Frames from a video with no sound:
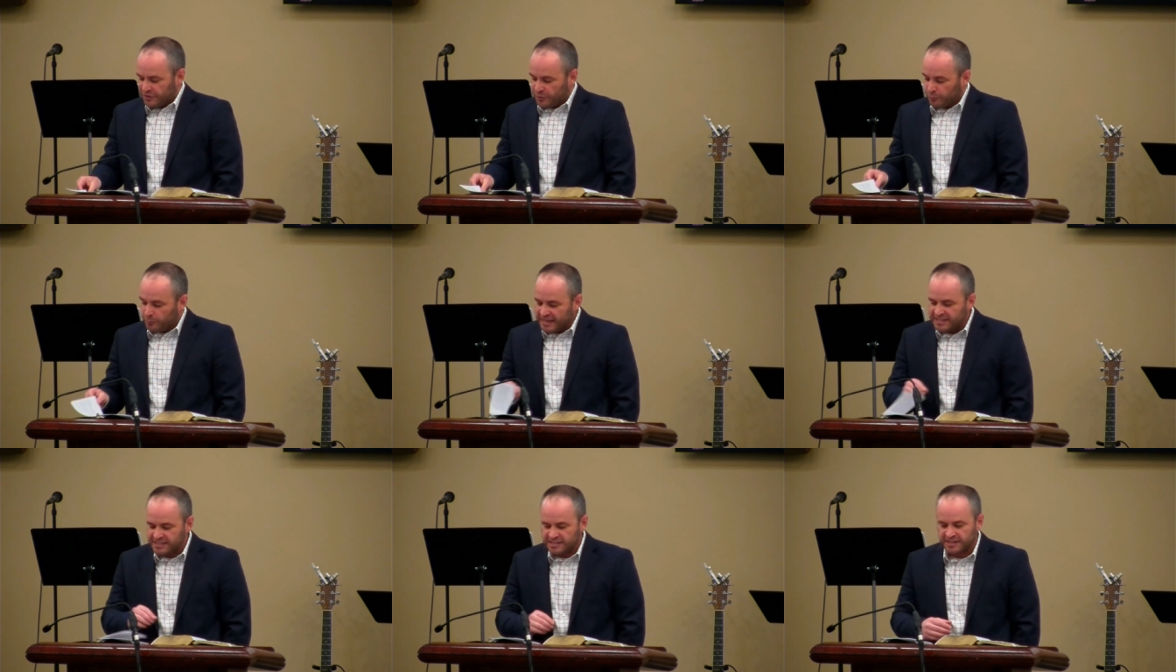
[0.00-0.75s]
The
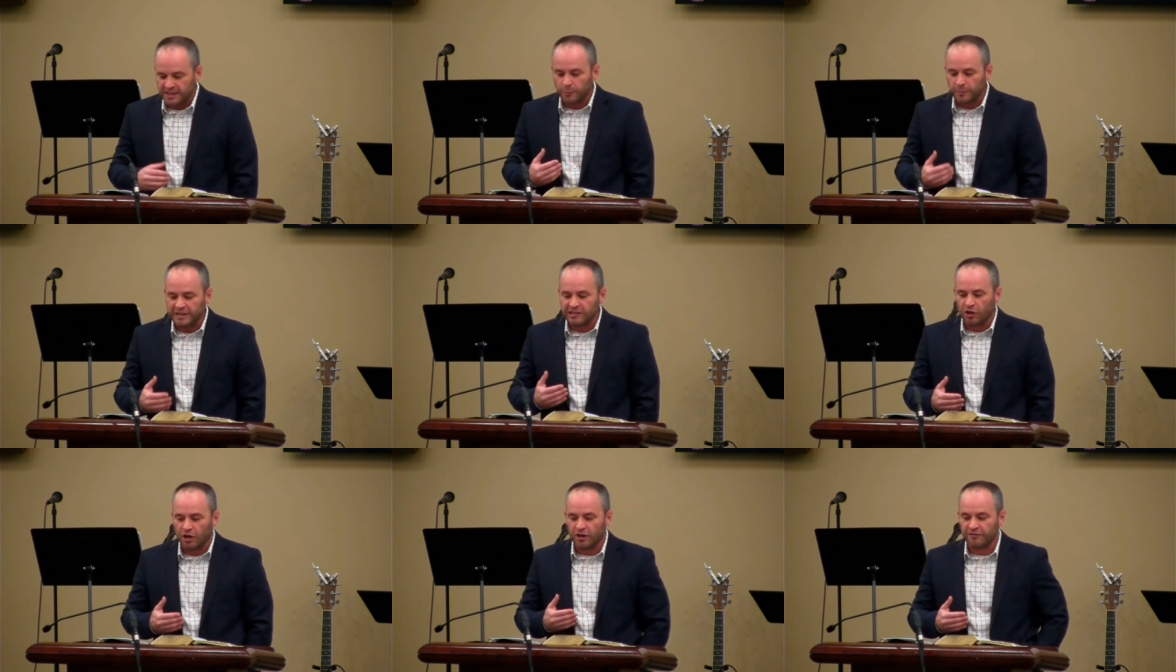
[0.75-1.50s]
rest that we
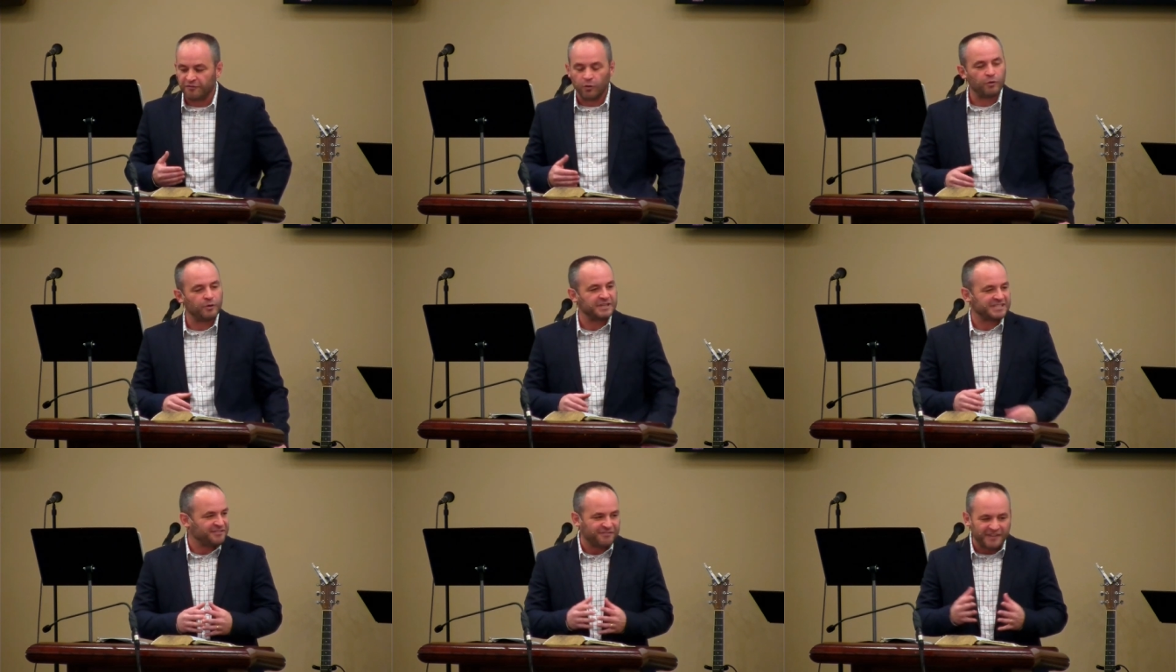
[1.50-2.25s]
long for
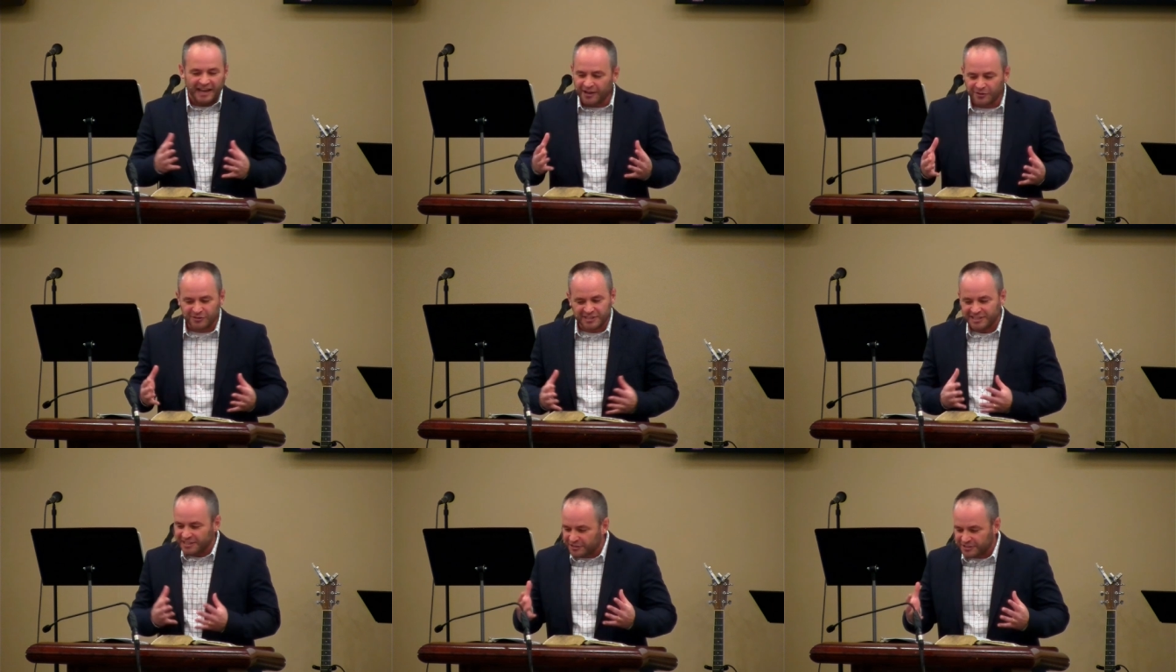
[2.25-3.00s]
isn't found
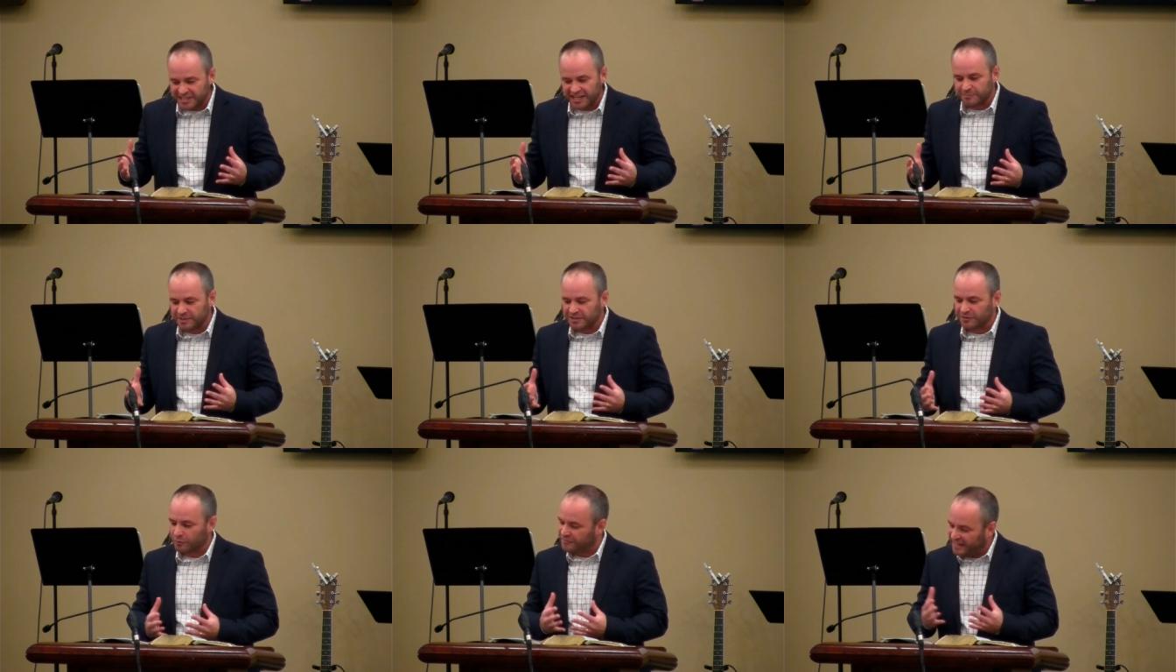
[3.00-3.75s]
in
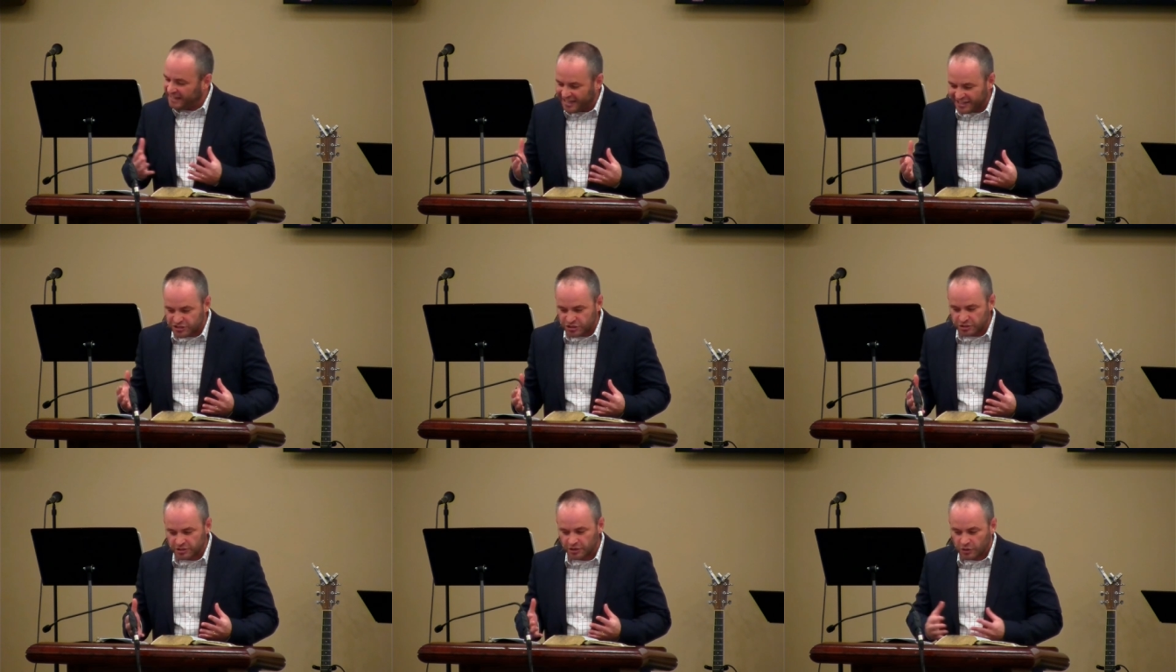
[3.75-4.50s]
entertainment or
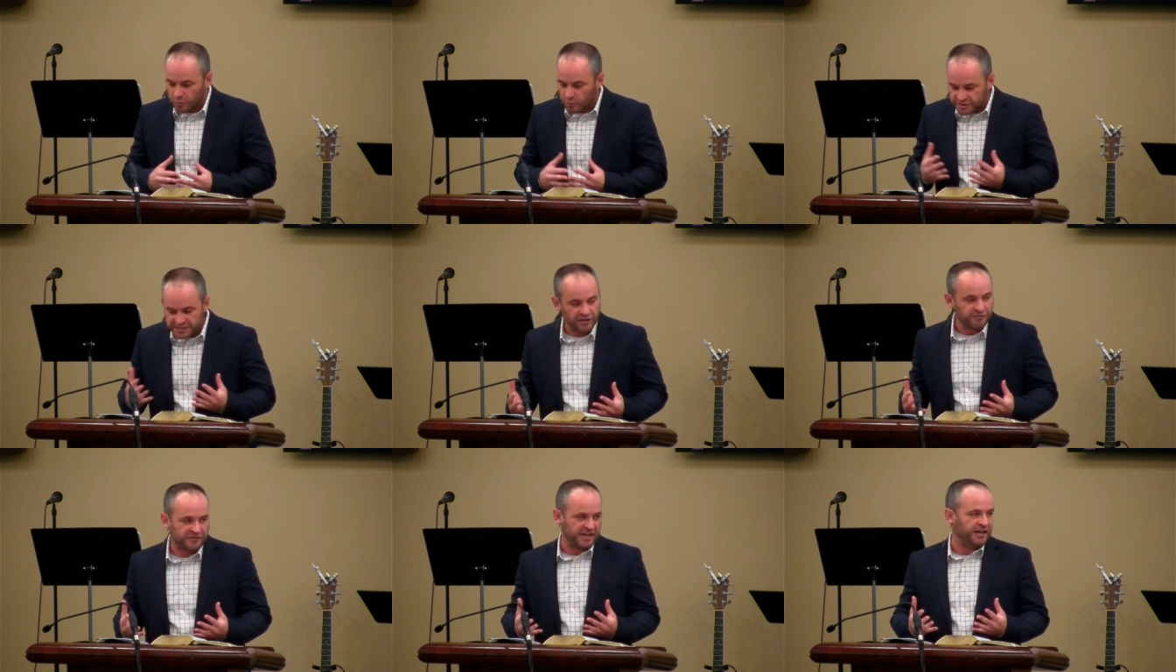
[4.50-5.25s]
vacation or
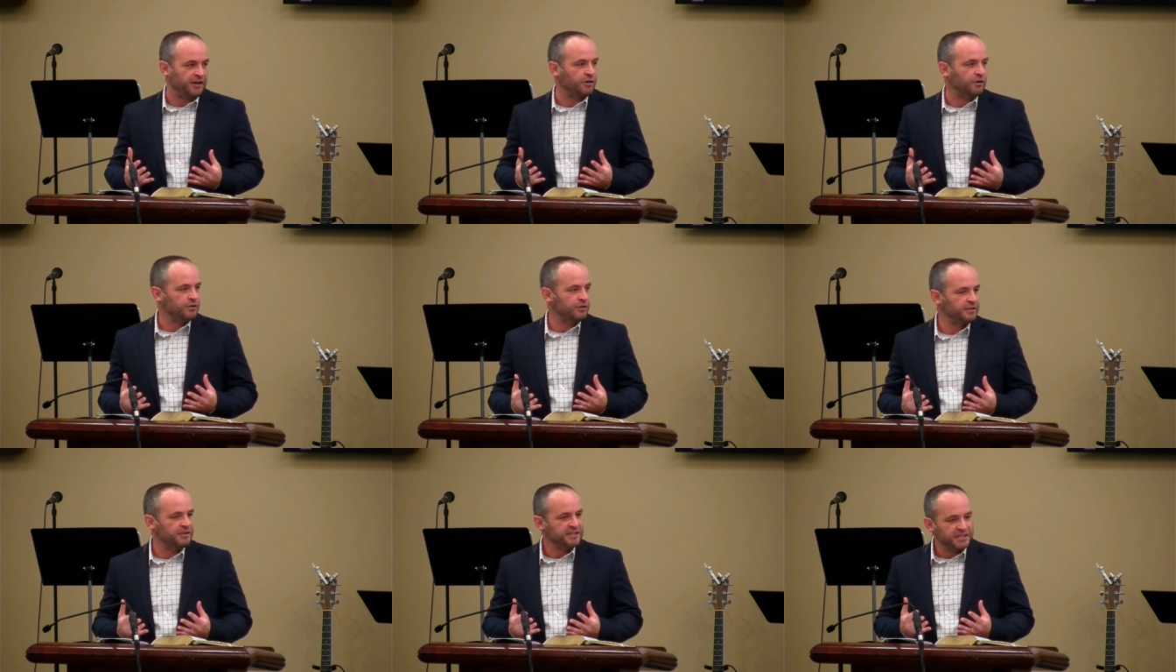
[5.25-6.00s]
self care.
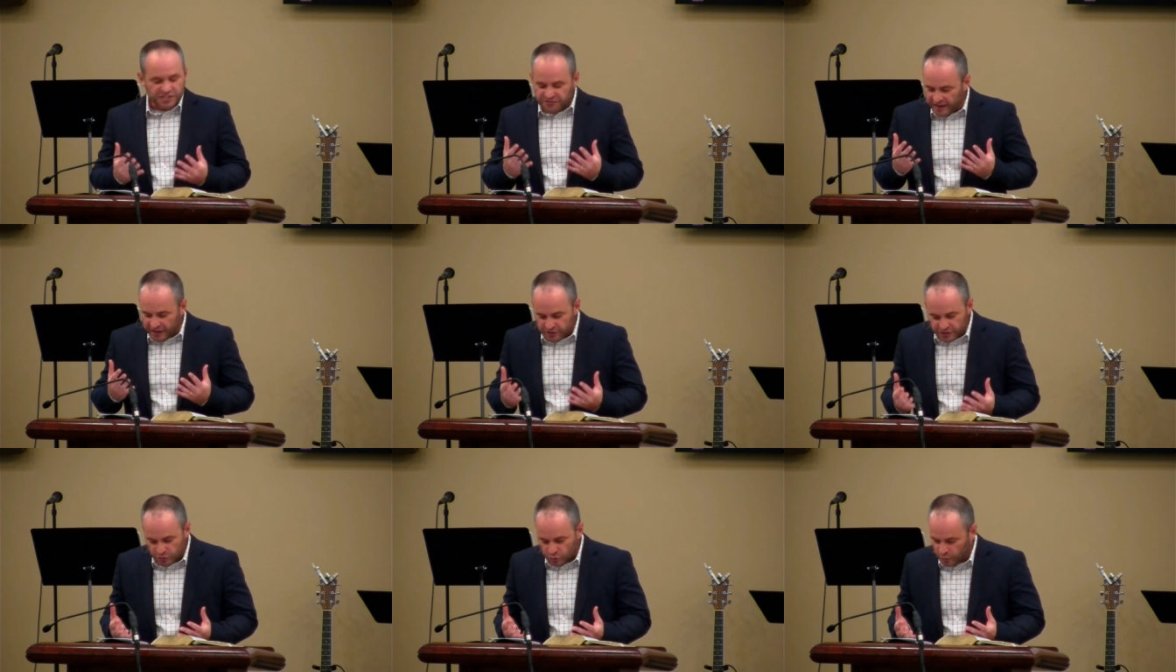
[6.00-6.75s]
It's
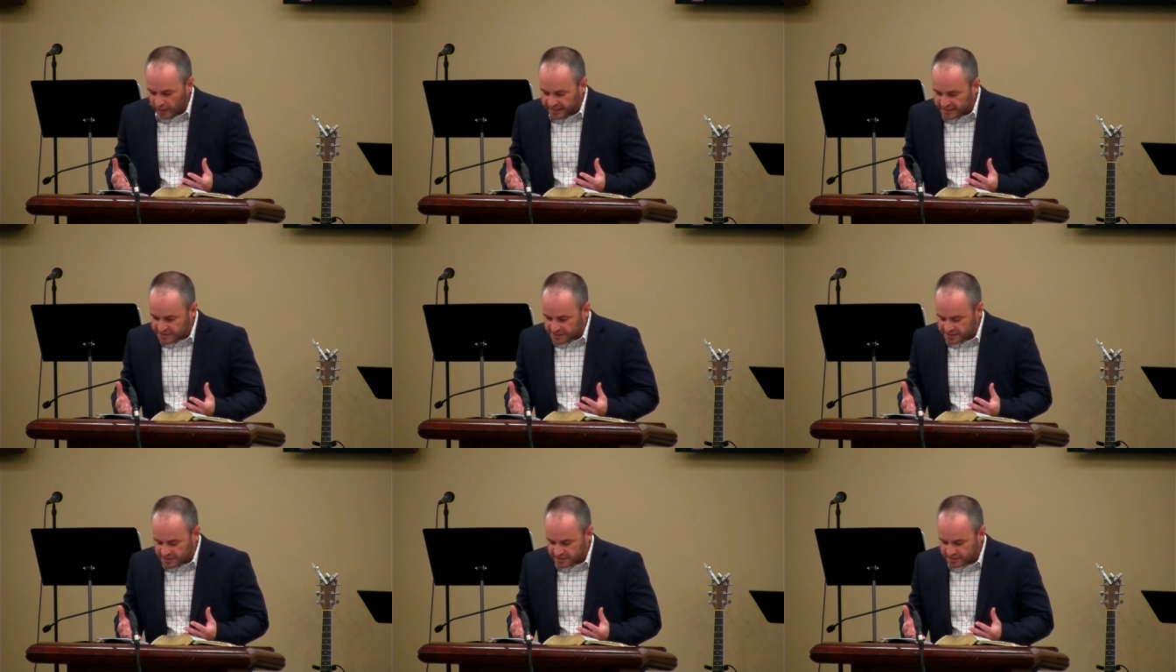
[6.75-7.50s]
found in
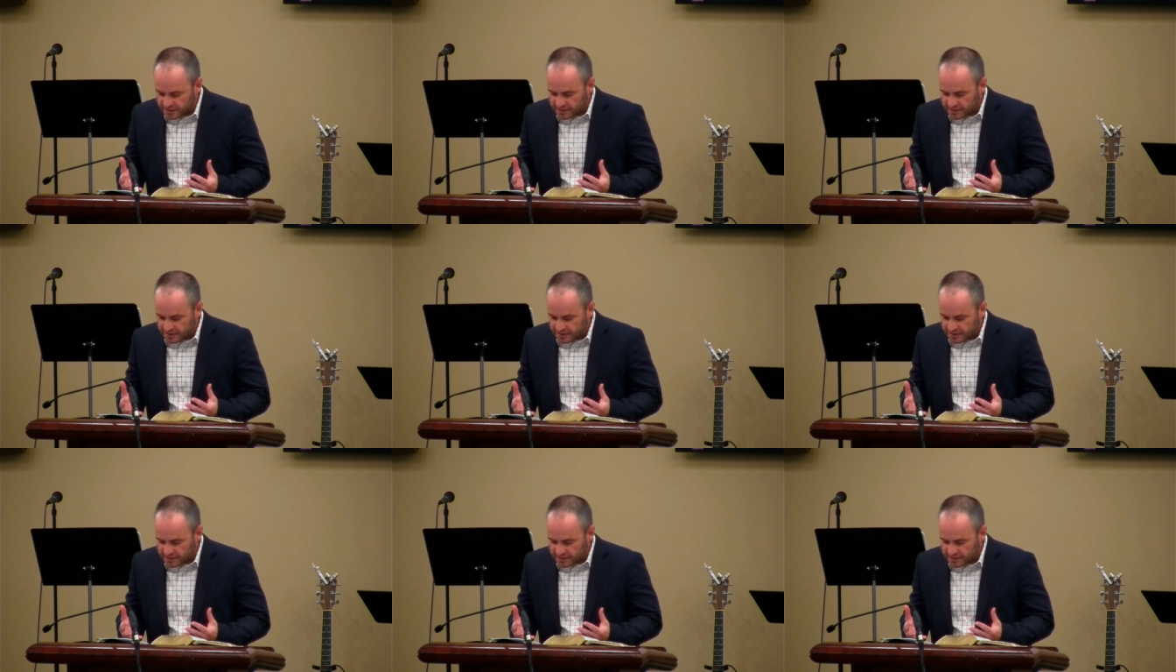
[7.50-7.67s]
Christ.